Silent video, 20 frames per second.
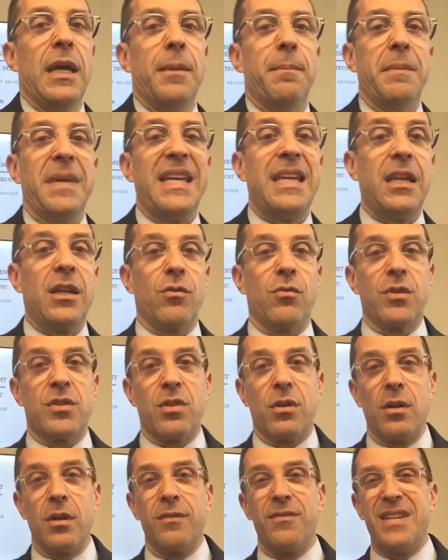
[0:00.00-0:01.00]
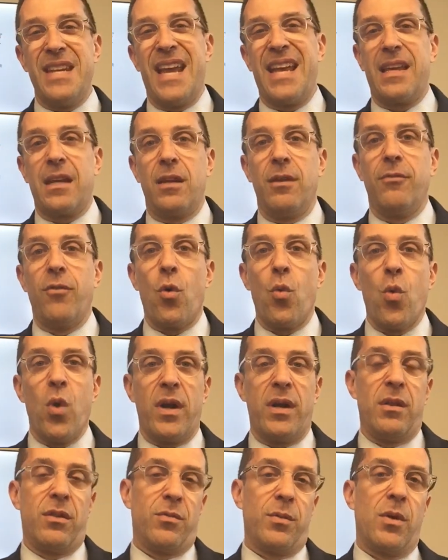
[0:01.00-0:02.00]
Median return of negative
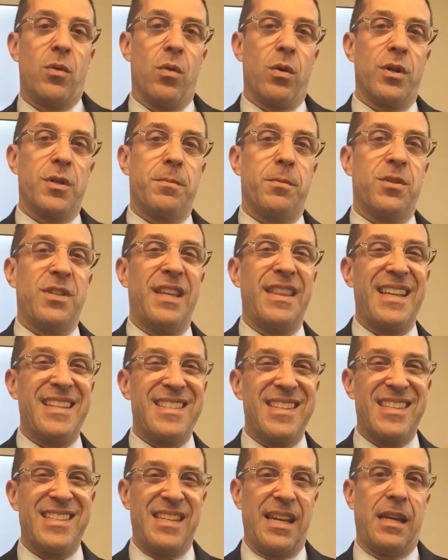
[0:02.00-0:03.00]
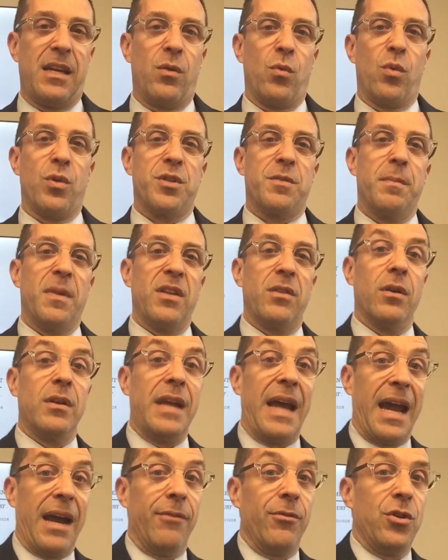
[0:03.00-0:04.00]
1.75%. That's the second worst month on
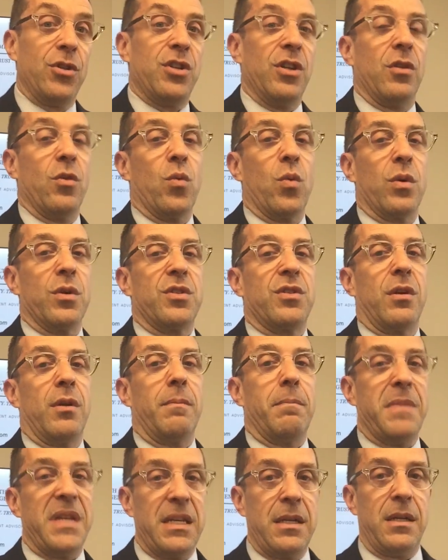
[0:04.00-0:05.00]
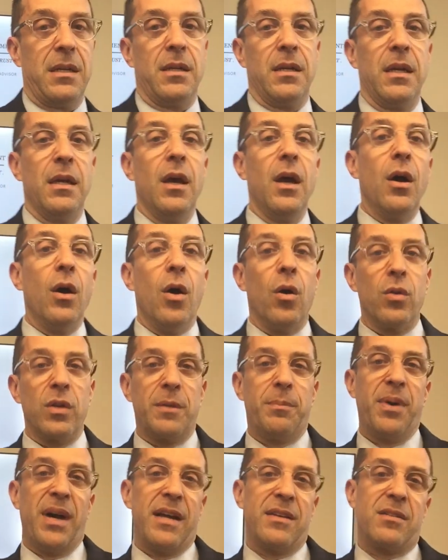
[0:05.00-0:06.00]
average and the worst on median. Only
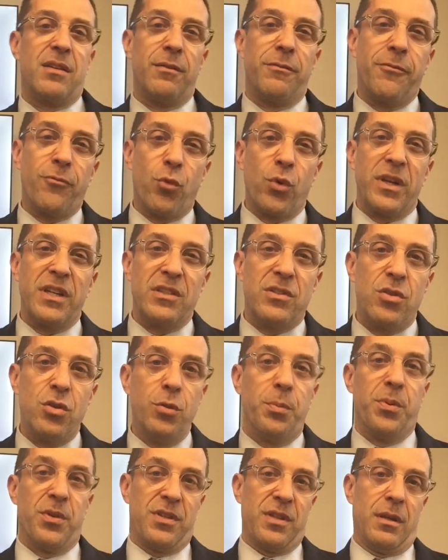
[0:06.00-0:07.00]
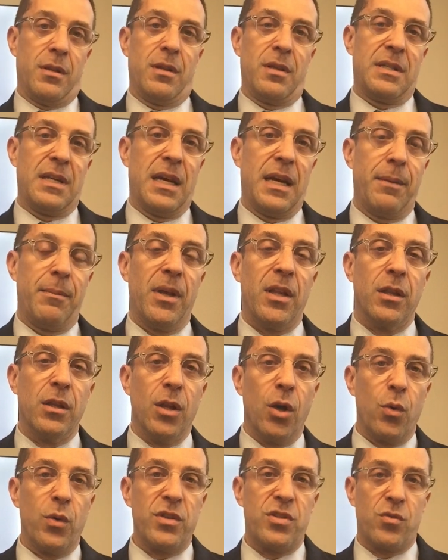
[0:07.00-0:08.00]
positive 42% of the time.
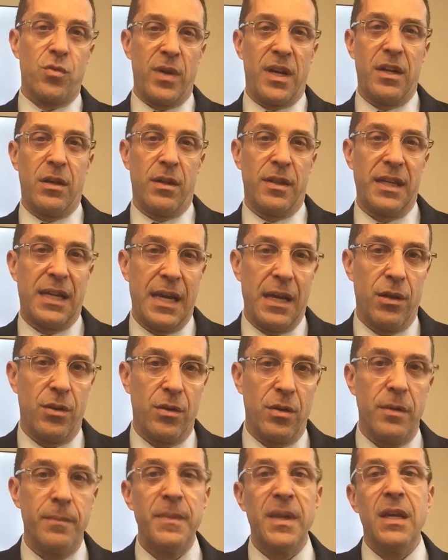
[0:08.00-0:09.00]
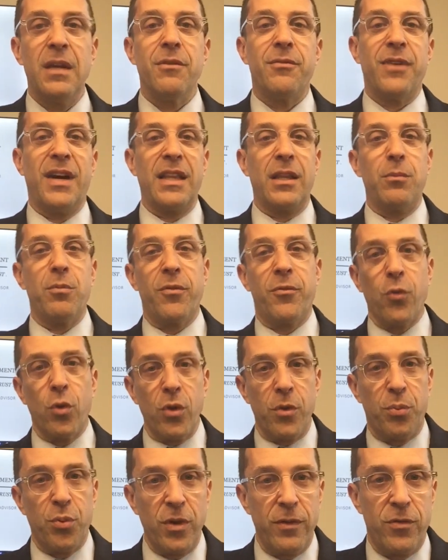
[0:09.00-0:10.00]
Lowest rate on the calendar. Finally, before
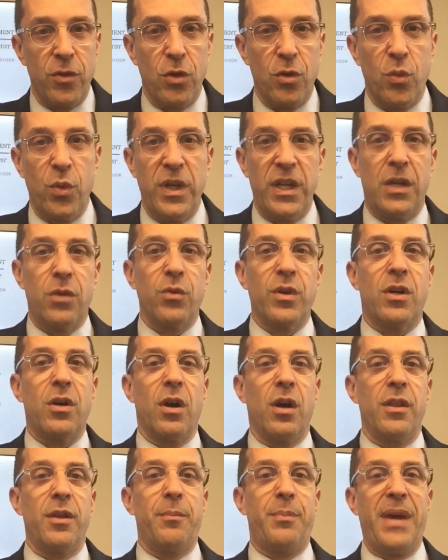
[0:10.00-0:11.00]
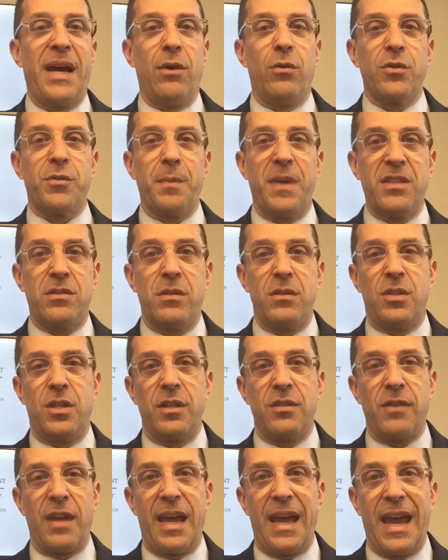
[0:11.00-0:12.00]
we preview the week, recall that Powell's
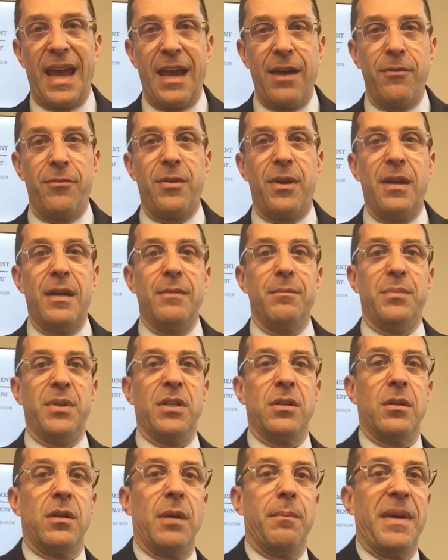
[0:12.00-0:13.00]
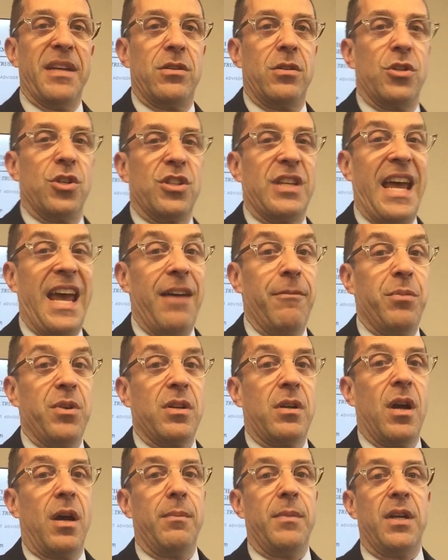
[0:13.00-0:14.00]
messages have been
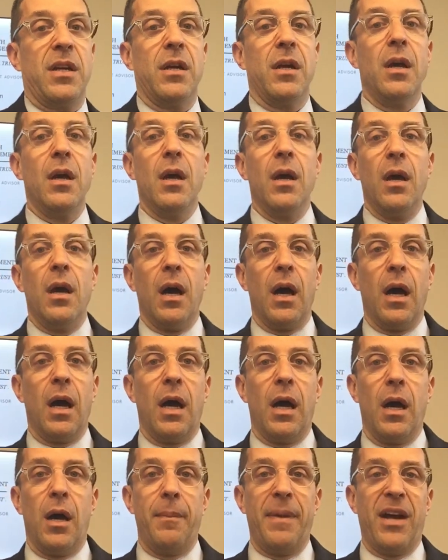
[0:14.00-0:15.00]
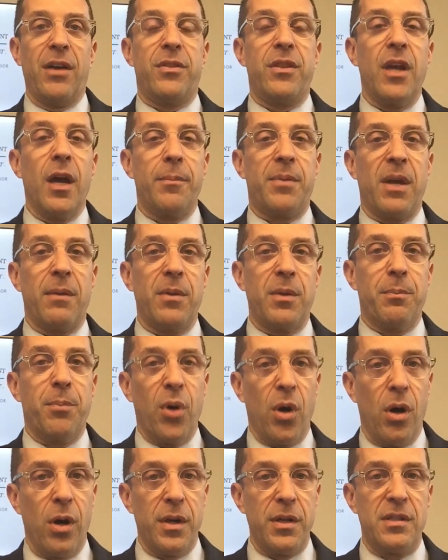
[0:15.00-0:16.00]
coming about the upcoming
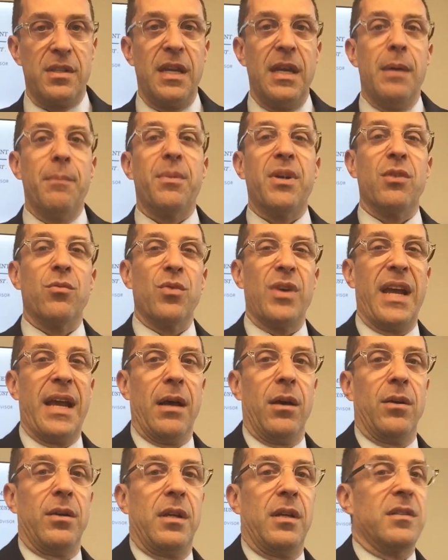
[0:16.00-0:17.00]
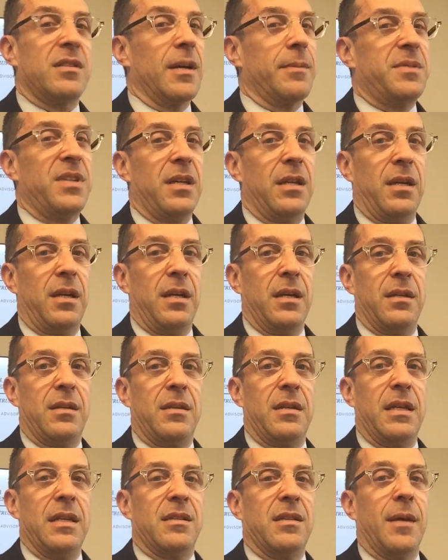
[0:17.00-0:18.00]
pause, but in reality, it's up
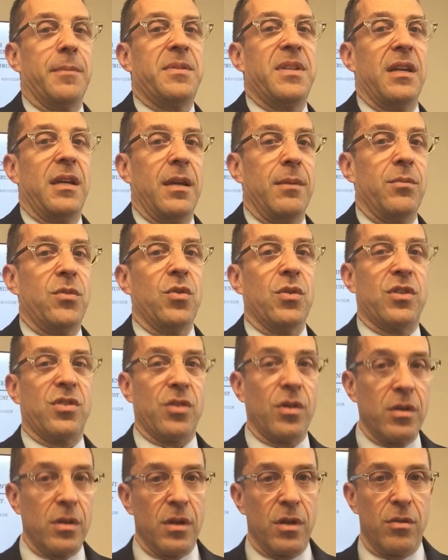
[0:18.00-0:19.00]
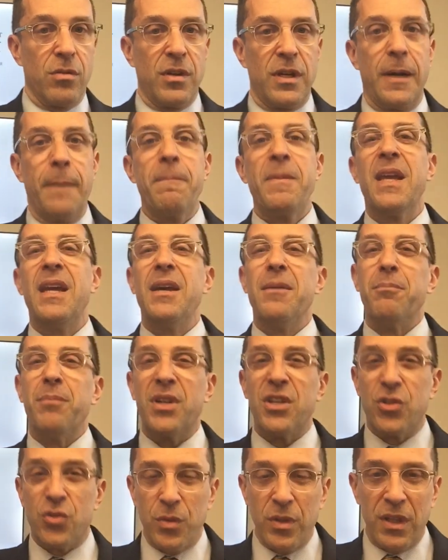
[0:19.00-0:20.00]
to him to a certain degree. But
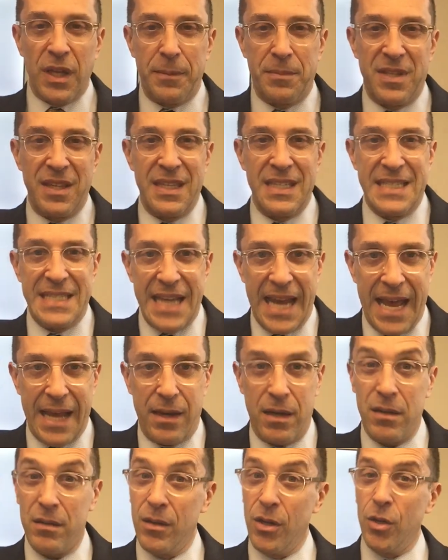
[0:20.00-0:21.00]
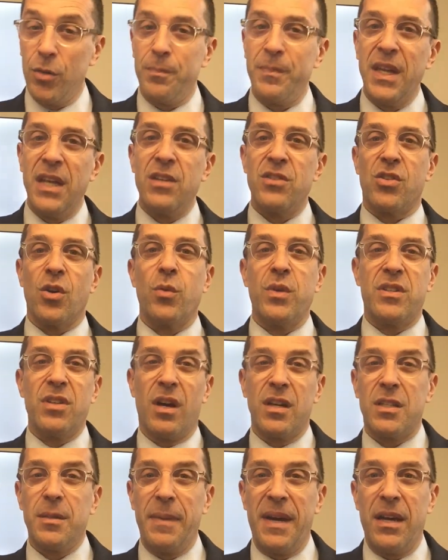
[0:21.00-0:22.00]
it's really up to the data, no? So we
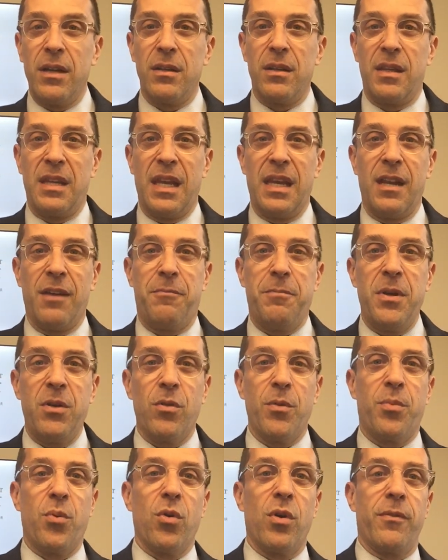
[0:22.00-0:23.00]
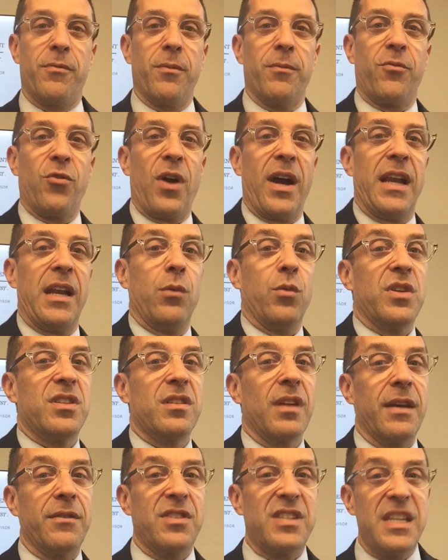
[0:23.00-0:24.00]
talked about the NFP report from Friday. We
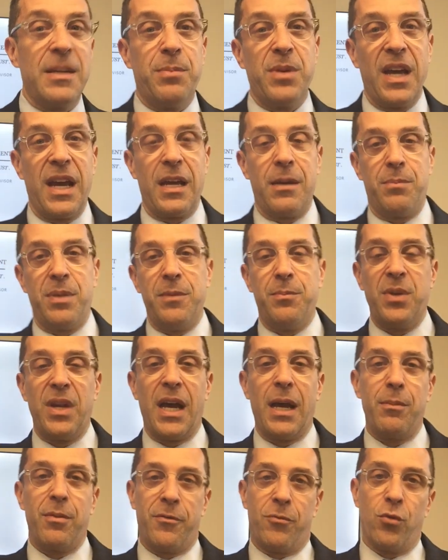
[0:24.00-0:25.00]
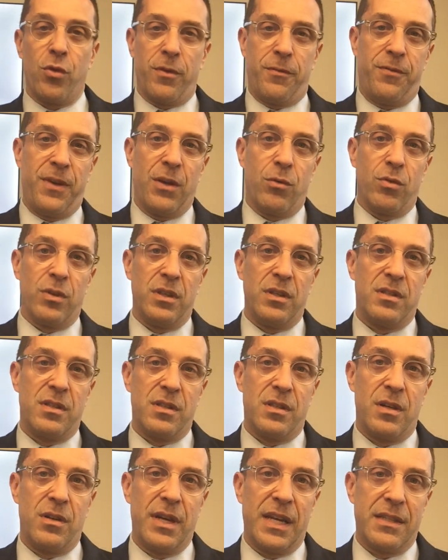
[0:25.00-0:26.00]
still have CPI and PPI before the Fed releases
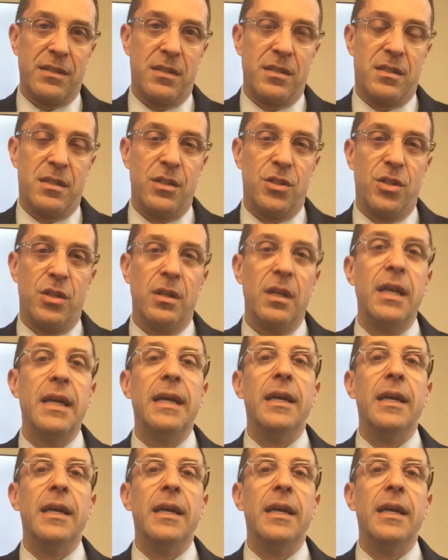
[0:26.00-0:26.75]
their next decision.